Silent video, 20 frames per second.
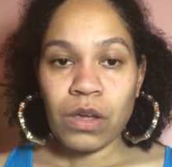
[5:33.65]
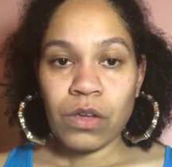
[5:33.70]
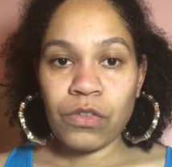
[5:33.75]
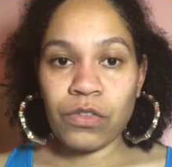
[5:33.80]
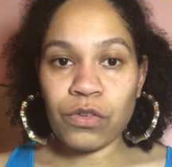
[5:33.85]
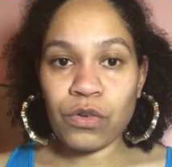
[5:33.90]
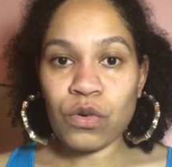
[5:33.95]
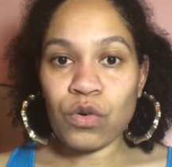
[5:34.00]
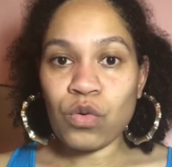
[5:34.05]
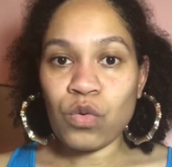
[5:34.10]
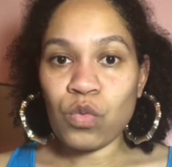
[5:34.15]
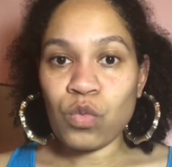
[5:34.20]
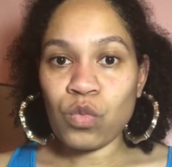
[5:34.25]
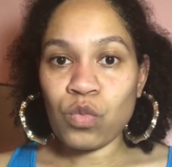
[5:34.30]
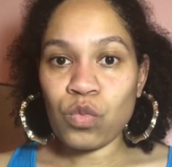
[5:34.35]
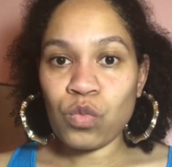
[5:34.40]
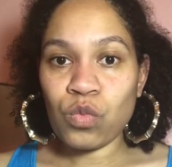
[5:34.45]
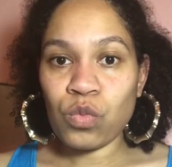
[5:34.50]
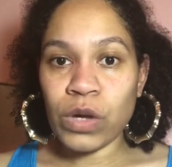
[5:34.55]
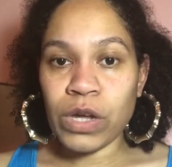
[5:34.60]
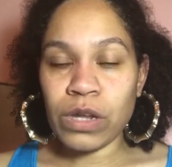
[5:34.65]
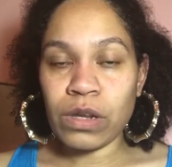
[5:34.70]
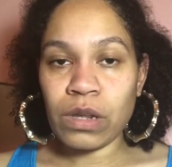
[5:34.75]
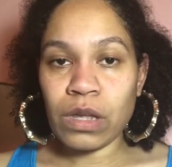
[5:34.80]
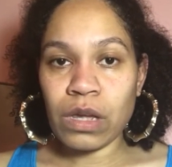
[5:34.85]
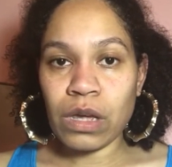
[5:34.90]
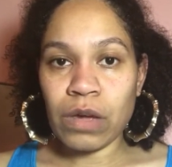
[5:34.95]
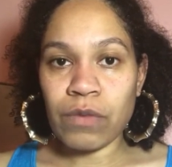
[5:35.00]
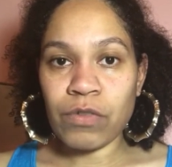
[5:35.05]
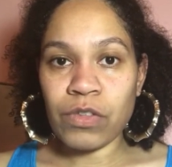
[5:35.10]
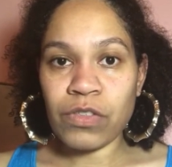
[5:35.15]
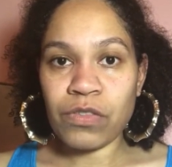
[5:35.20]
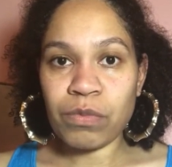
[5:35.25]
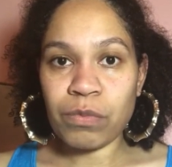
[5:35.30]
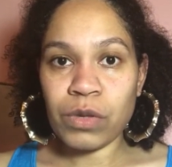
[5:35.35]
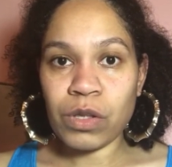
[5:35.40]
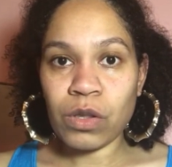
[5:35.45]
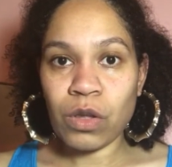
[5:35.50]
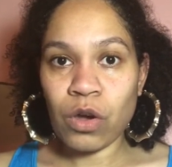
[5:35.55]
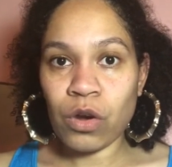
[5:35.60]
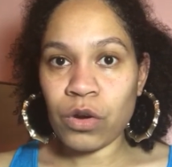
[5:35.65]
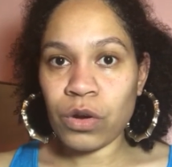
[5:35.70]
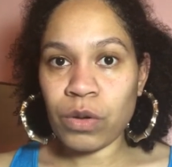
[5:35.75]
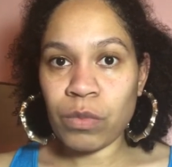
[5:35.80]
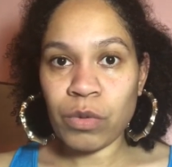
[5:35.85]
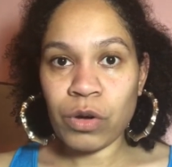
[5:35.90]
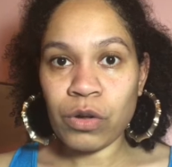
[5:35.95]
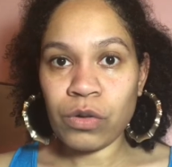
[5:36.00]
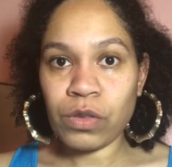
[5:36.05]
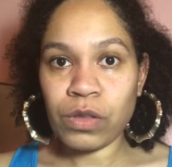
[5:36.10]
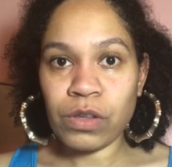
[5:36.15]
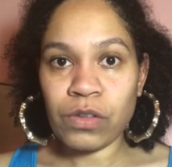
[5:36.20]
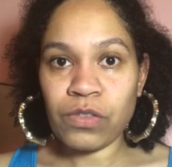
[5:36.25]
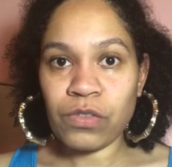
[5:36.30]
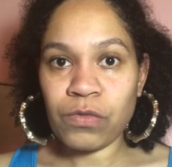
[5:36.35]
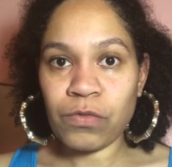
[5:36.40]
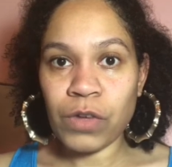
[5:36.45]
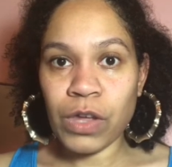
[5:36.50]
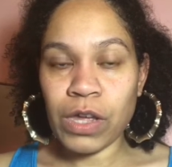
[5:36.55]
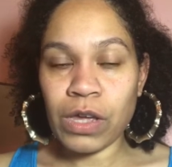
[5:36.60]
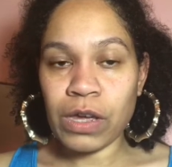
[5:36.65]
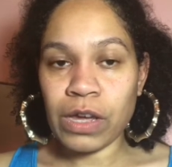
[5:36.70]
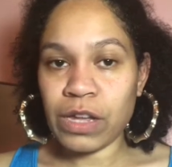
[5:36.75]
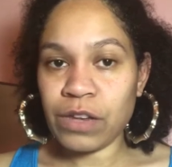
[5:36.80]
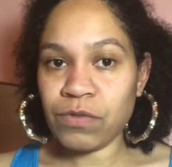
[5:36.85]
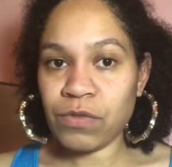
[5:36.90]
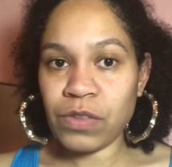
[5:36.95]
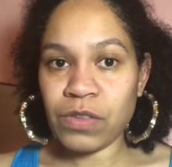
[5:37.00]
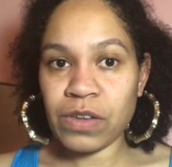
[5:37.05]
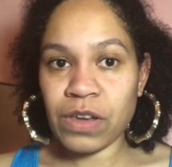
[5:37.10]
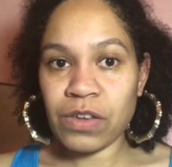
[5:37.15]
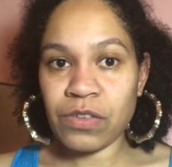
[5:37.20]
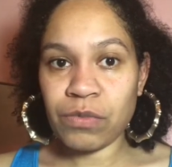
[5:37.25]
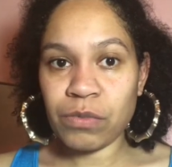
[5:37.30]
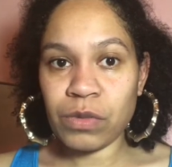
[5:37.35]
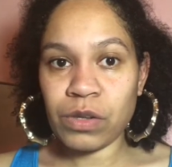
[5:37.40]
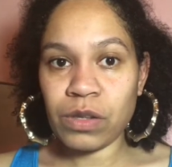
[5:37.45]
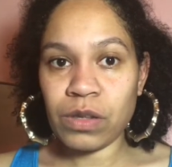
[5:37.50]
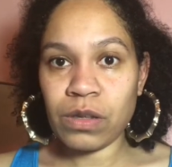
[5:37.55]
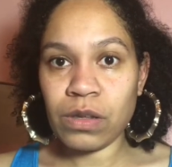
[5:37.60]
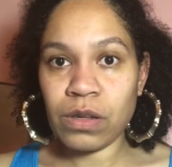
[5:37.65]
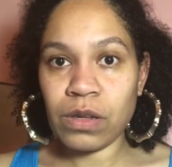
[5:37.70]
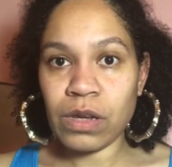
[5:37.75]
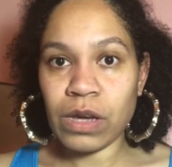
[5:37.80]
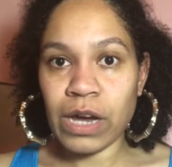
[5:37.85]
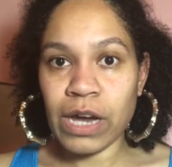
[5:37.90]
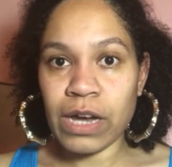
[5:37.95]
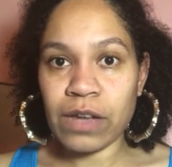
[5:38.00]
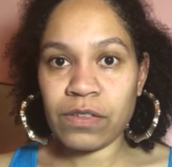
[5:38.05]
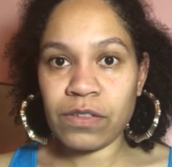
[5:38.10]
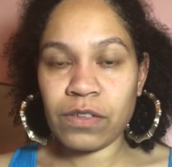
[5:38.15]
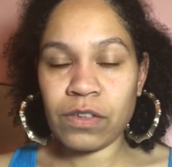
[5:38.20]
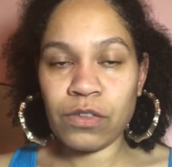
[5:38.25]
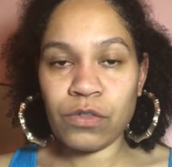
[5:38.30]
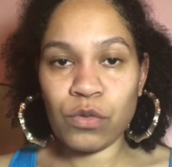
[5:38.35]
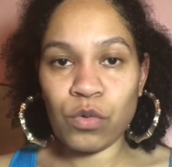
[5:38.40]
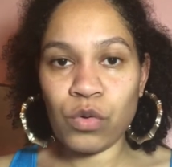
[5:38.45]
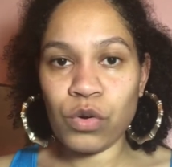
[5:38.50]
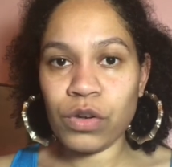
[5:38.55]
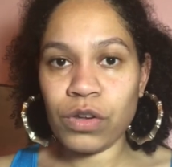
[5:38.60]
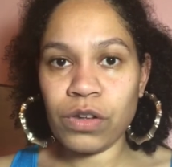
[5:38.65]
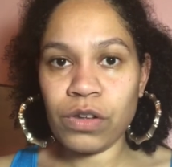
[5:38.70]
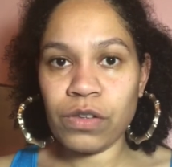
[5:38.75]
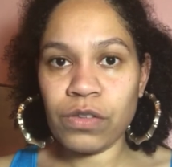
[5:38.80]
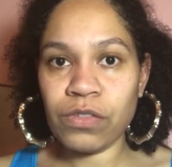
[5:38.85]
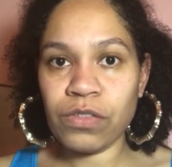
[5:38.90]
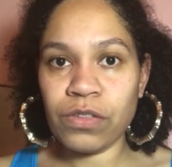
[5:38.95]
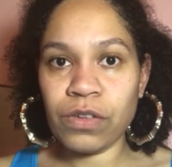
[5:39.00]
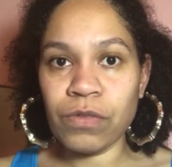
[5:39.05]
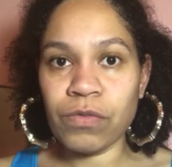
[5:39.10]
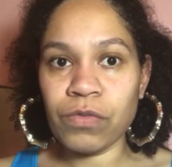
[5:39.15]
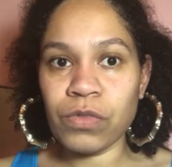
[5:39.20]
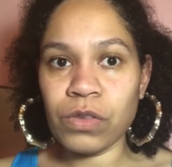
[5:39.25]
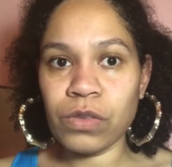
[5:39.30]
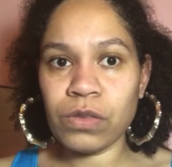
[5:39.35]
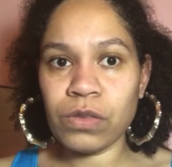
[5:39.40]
So when Kevin Smith heard about this fake advertisement, he asked his audience if